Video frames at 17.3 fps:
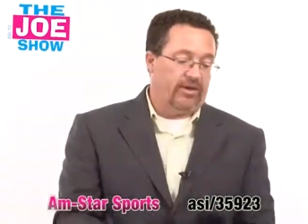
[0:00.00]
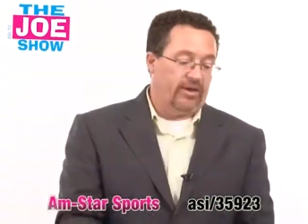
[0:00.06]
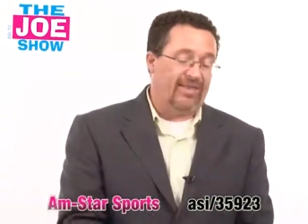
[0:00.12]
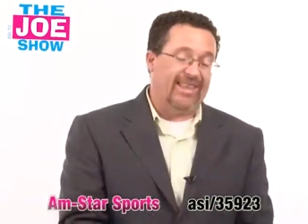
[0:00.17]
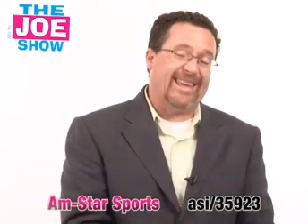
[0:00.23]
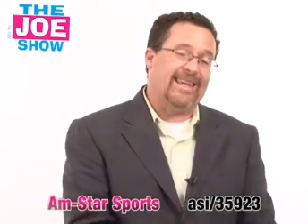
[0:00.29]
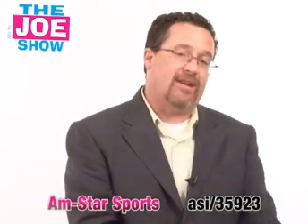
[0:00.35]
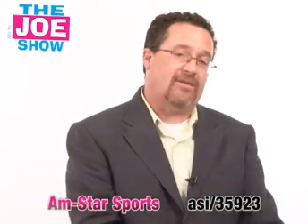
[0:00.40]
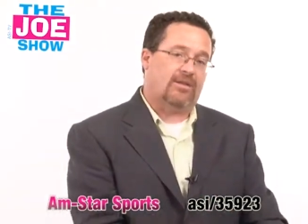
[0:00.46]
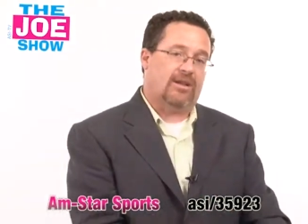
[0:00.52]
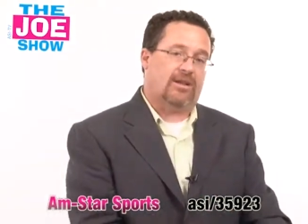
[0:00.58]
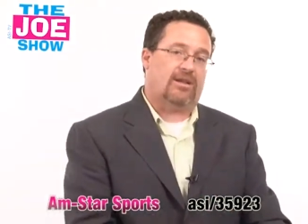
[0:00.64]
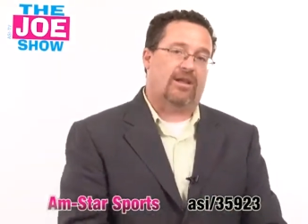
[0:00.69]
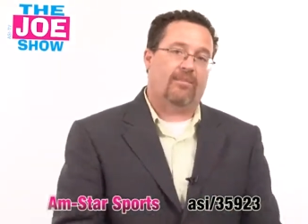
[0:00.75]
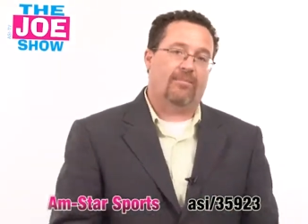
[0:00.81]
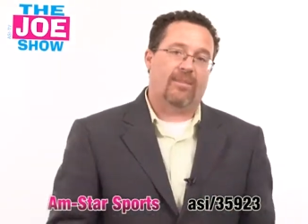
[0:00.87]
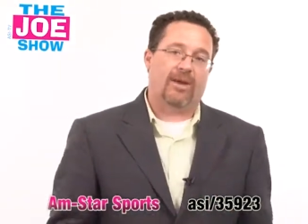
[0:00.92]
there. They can give it to
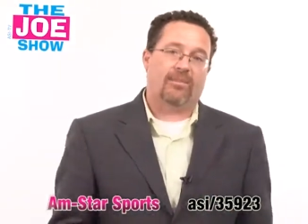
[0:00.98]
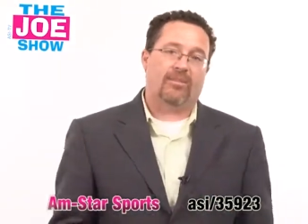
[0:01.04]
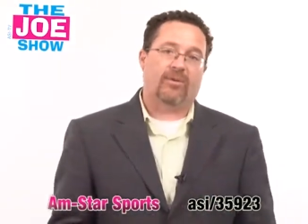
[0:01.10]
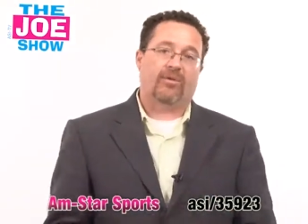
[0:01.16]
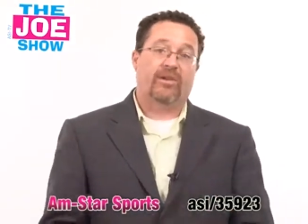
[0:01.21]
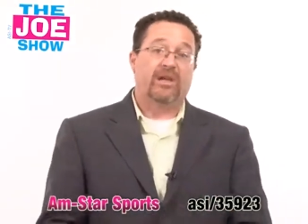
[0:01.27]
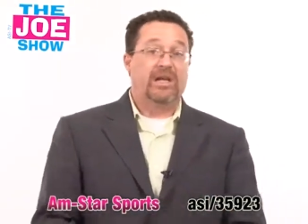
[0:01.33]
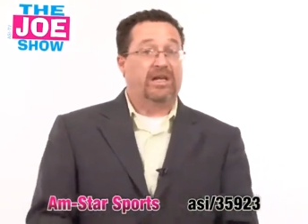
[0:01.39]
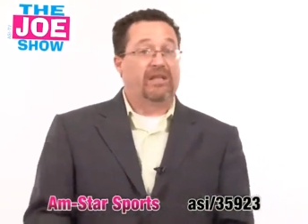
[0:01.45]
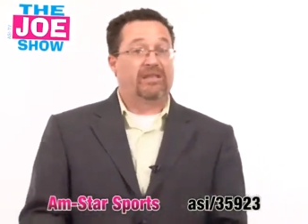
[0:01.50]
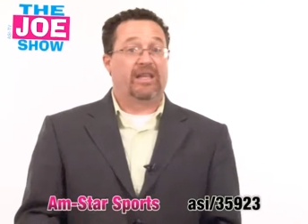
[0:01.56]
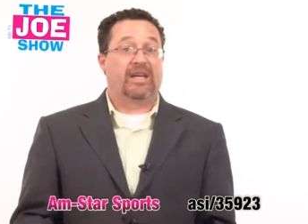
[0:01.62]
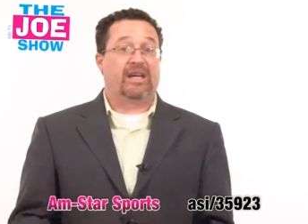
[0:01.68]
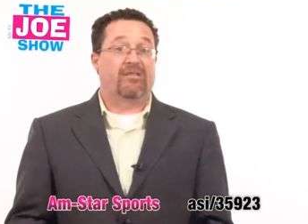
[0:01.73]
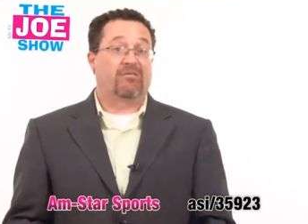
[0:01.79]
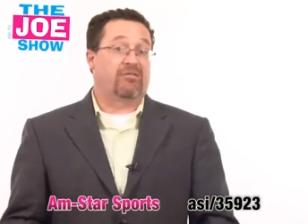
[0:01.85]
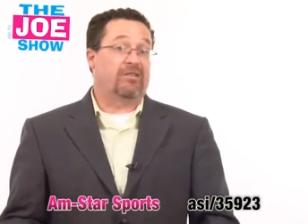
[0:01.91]
club members.
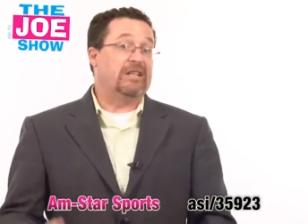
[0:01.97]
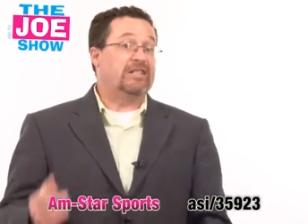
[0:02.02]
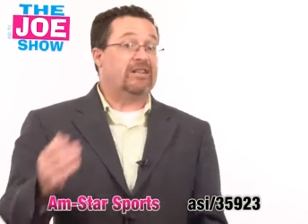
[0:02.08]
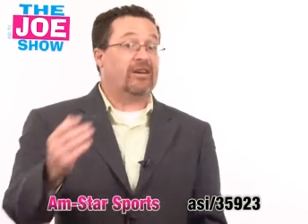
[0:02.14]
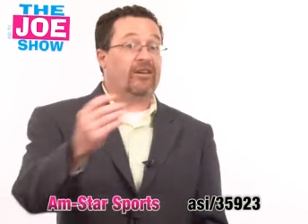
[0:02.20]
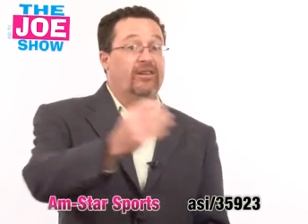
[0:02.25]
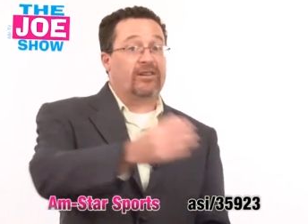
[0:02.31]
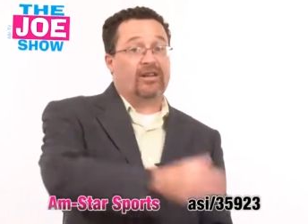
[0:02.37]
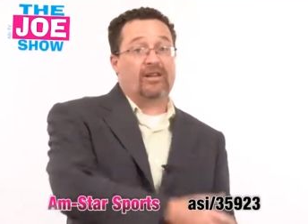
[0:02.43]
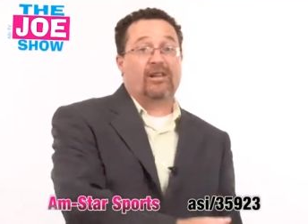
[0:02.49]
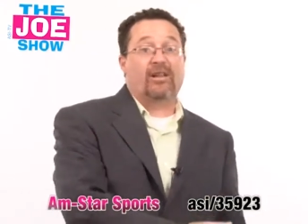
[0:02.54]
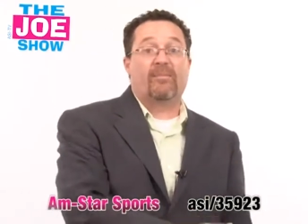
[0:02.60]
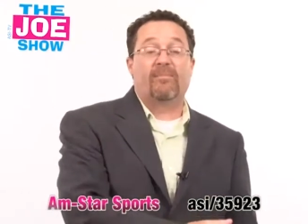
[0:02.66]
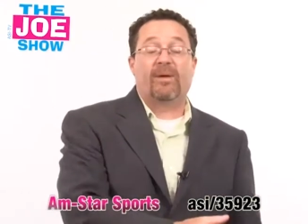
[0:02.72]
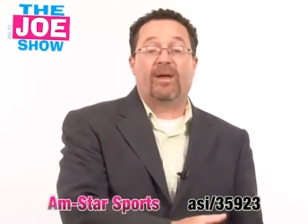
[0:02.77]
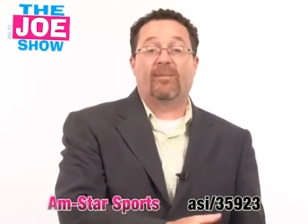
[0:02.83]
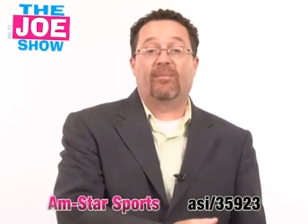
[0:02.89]
They can resell it to
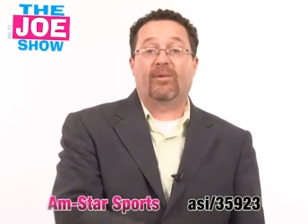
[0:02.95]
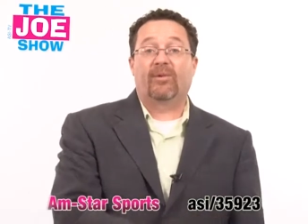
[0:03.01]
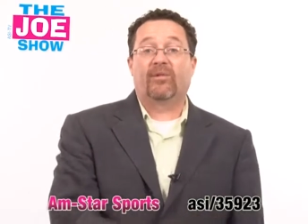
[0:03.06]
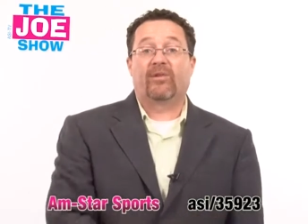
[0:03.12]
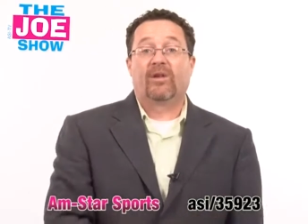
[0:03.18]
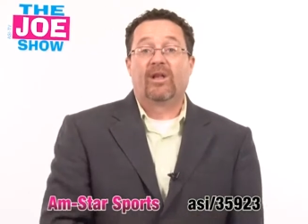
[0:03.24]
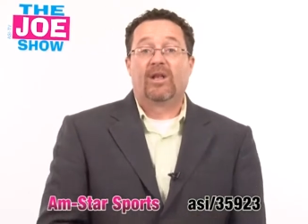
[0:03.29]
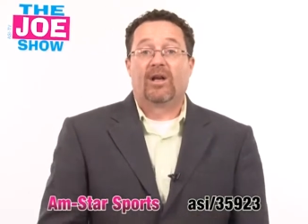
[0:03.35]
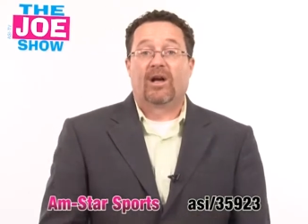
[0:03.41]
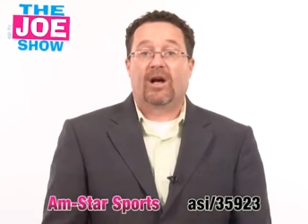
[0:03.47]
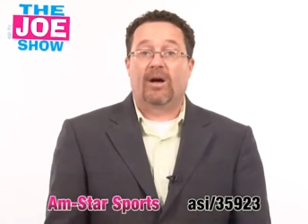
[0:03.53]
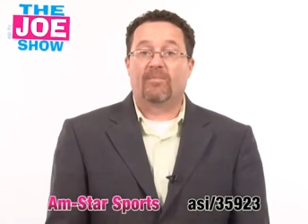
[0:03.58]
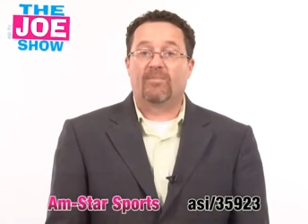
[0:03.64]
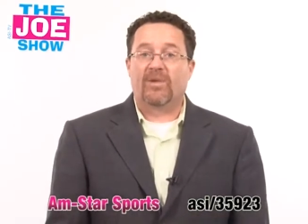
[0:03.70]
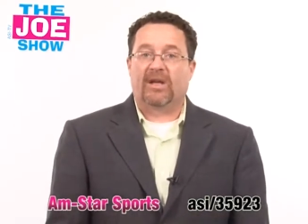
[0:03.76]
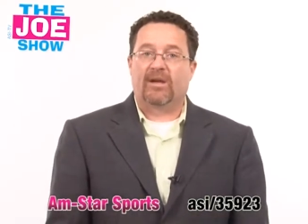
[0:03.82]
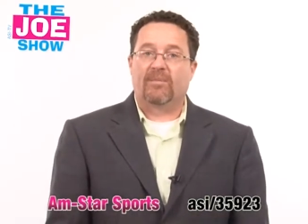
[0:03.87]
club members.
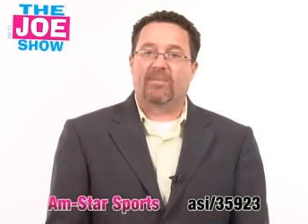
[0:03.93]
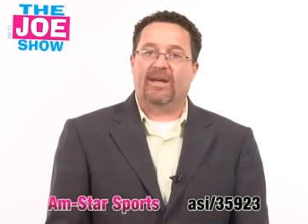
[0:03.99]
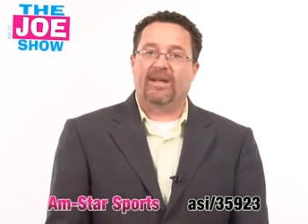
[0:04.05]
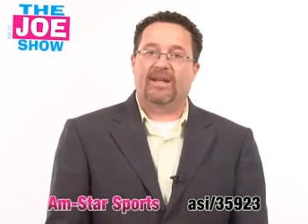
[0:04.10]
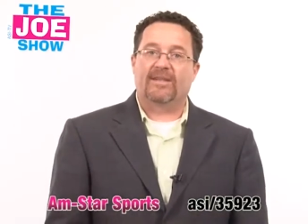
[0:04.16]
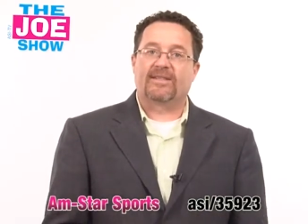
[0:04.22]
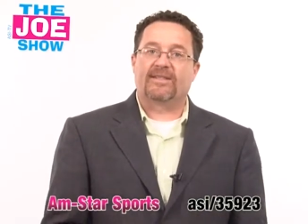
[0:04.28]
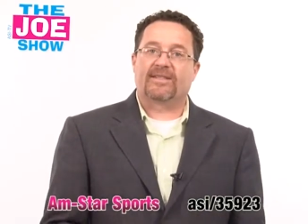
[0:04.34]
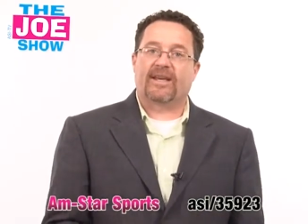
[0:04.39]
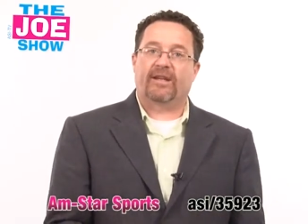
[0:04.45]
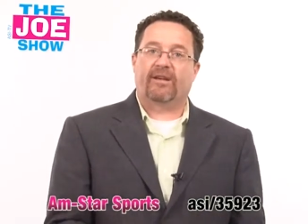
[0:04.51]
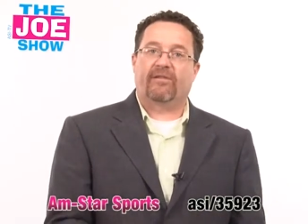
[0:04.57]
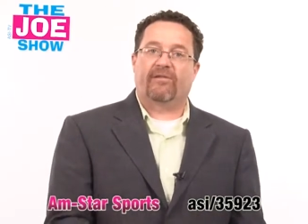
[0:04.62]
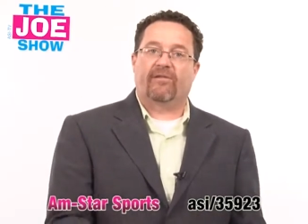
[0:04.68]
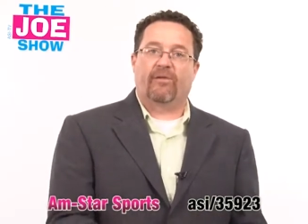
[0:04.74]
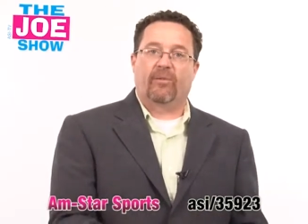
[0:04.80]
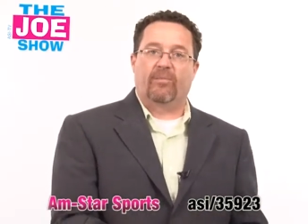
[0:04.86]
It could be an
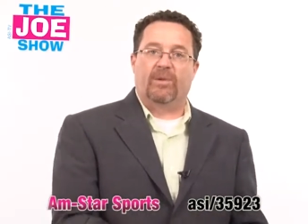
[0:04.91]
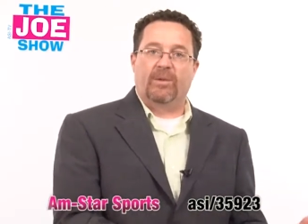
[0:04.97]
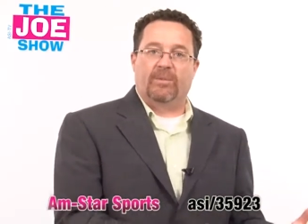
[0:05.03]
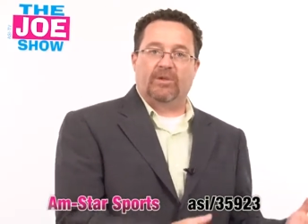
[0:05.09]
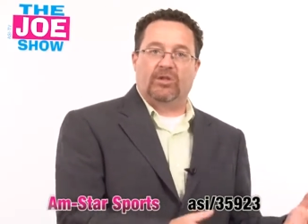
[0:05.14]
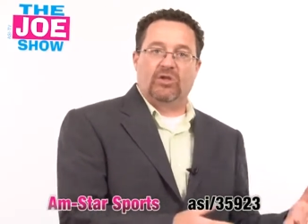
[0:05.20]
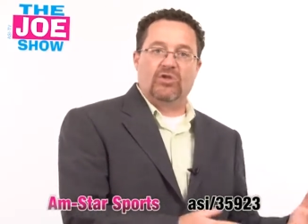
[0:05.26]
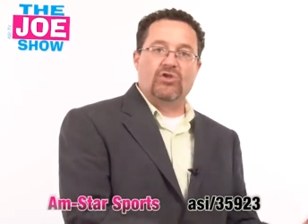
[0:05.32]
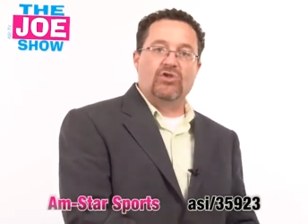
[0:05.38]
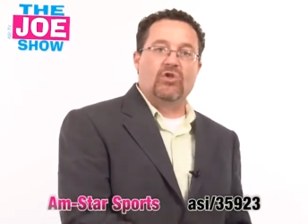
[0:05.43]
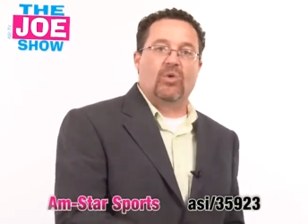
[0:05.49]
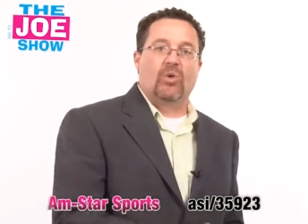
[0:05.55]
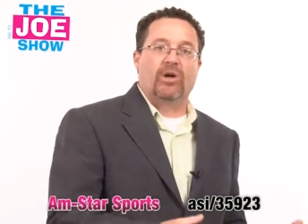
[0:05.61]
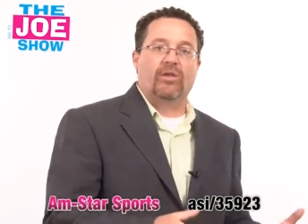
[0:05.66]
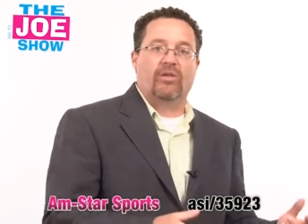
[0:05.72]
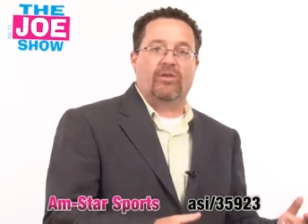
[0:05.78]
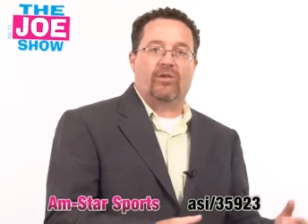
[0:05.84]
incentive for people to
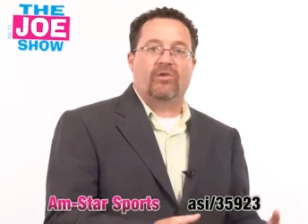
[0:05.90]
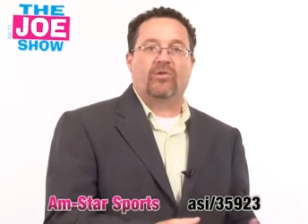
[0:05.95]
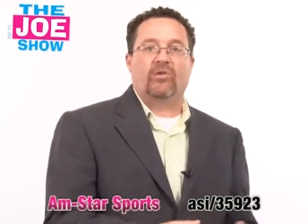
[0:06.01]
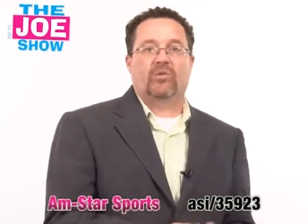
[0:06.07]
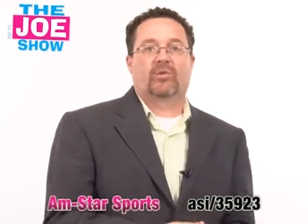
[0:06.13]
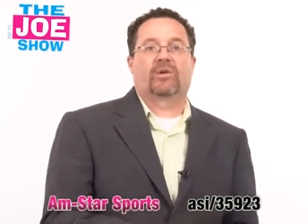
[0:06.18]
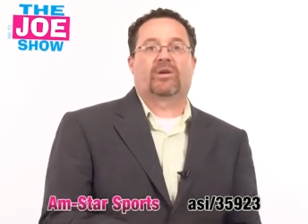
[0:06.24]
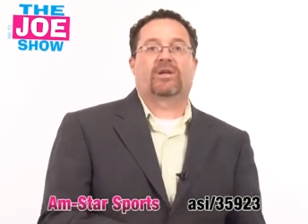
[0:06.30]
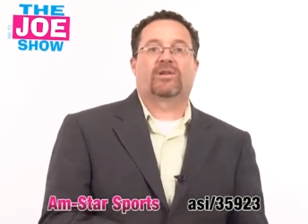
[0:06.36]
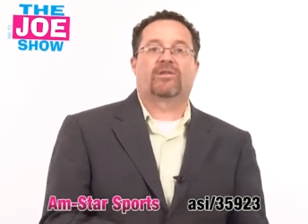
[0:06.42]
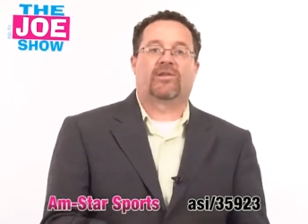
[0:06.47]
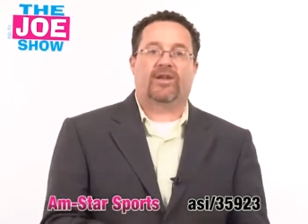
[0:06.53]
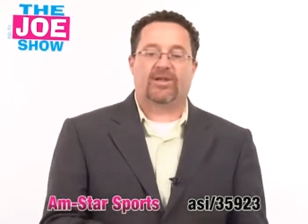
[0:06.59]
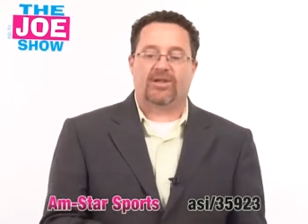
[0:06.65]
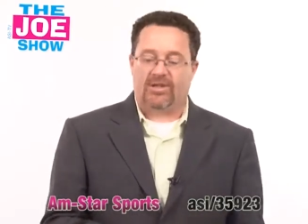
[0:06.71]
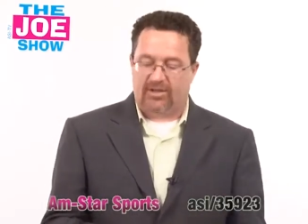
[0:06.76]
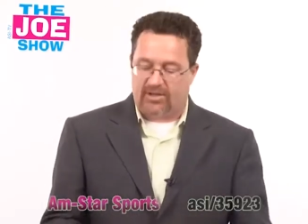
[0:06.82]
join those
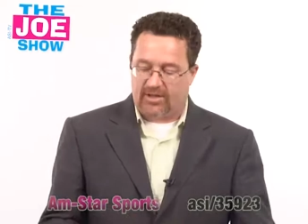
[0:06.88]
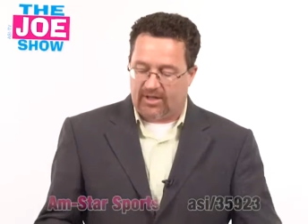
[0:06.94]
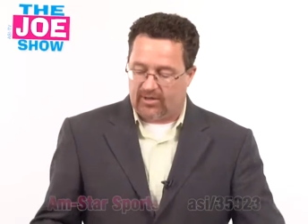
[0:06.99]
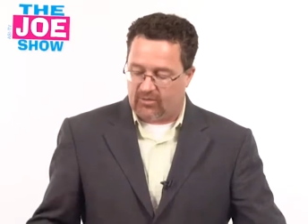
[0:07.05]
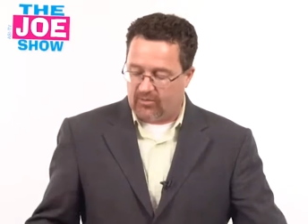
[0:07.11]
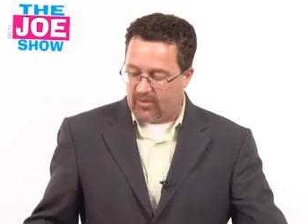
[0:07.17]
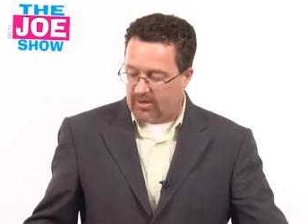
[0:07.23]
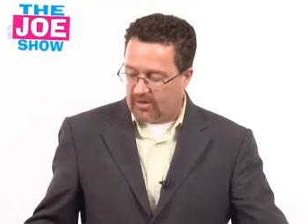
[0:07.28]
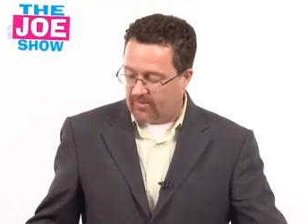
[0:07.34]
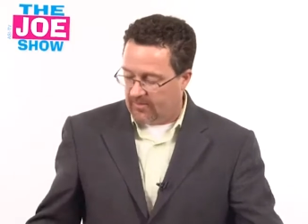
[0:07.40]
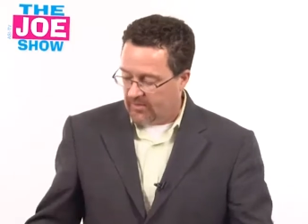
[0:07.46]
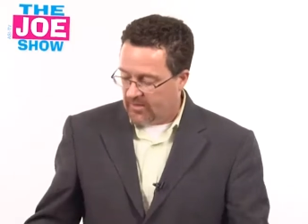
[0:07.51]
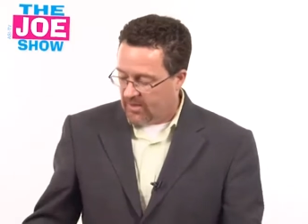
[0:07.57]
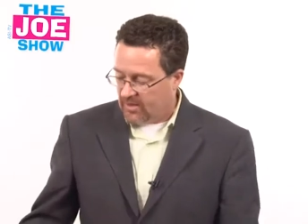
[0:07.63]
organizations as well.